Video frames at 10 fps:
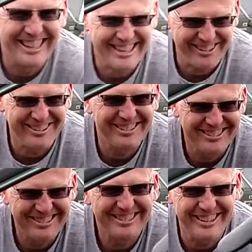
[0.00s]
Yeah.
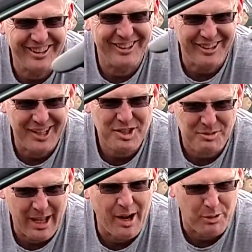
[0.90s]

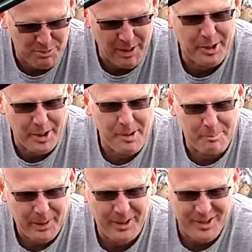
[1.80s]
That was my
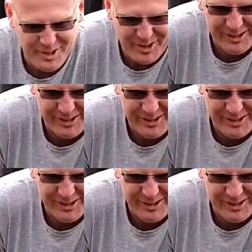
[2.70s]
grandparents.